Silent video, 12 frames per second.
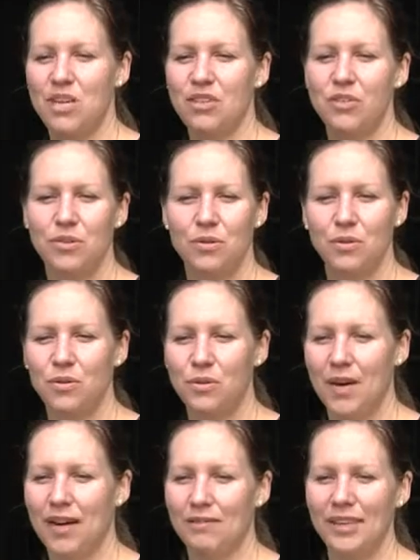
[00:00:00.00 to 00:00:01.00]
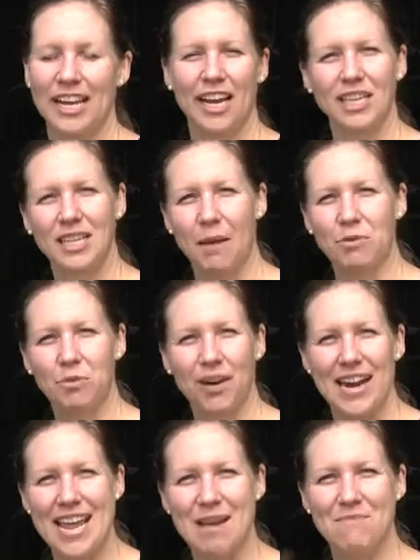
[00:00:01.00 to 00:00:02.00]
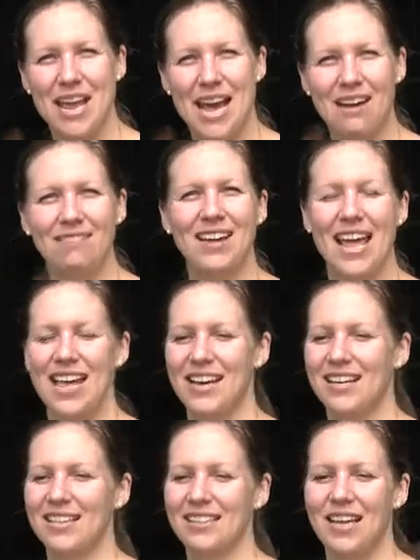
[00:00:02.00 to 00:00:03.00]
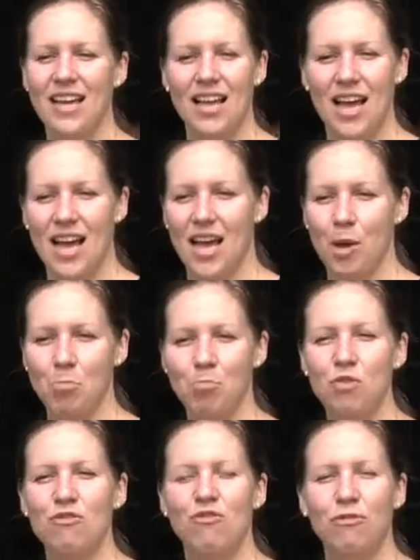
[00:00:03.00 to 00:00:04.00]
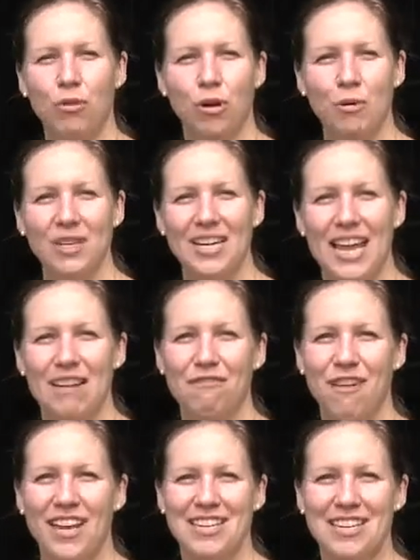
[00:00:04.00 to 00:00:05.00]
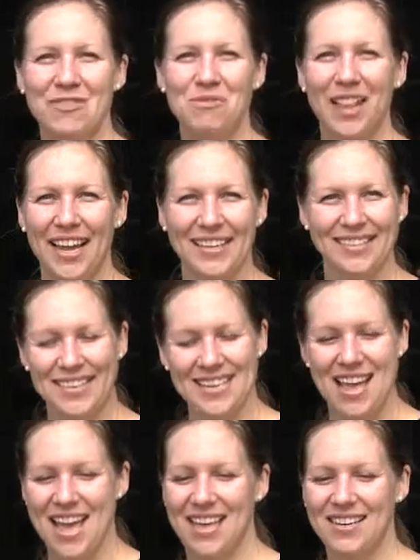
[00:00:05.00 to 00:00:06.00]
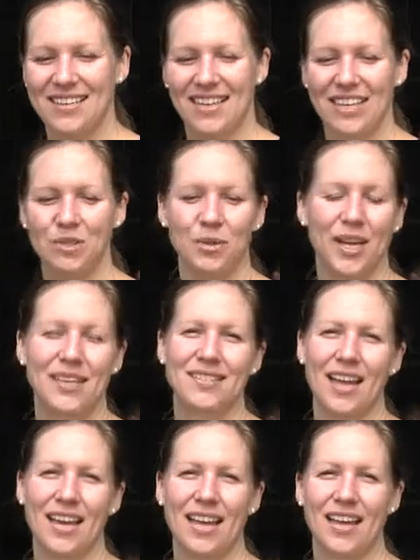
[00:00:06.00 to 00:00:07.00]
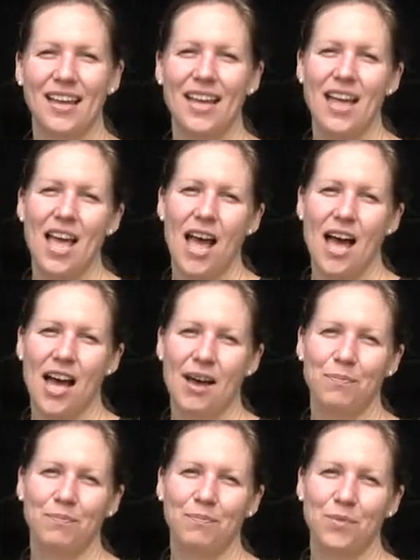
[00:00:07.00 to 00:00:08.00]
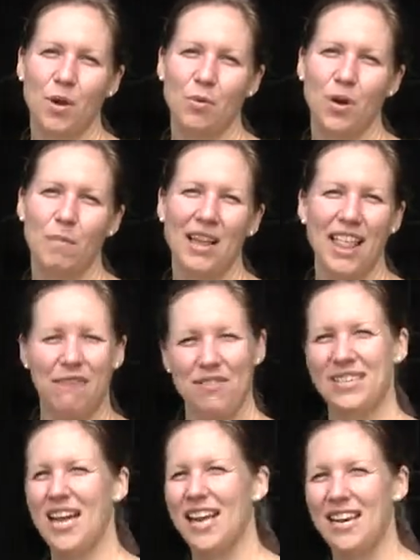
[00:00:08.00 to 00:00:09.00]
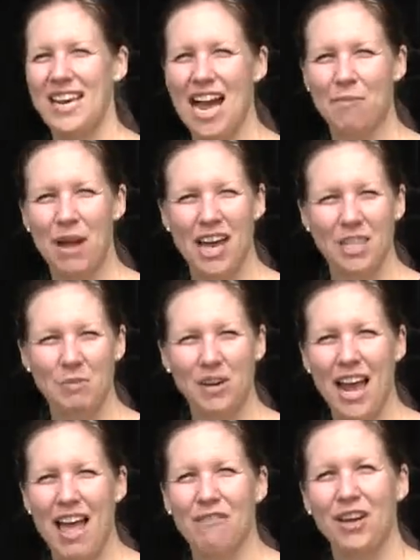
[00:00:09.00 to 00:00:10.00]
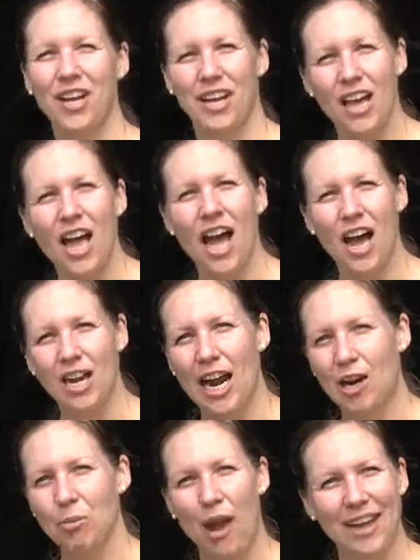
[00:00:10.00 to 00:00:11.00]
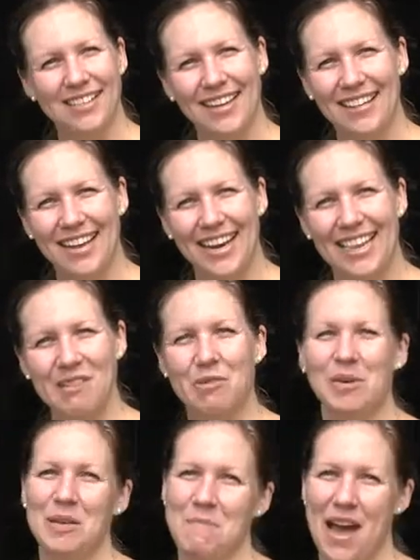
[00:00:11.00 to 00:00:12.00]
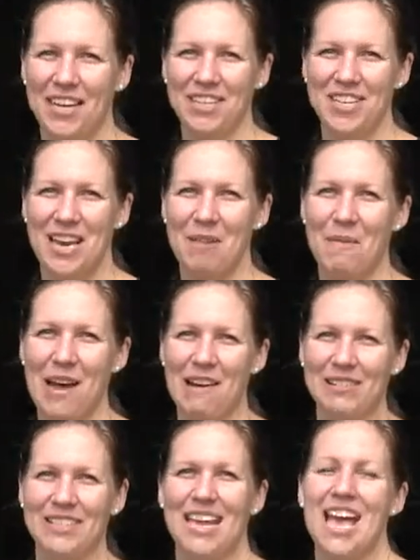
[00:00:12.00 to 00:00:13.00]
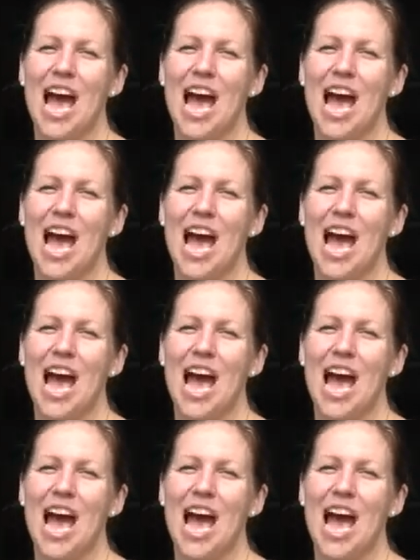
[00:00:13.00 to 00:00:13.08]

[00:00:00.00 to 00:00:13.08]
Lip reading: me to really accept where I am now and move forward and find a new legacy, and it's really exciting where my life is headed now. My husband and I have a chiropractic clinic that we're really passionate about.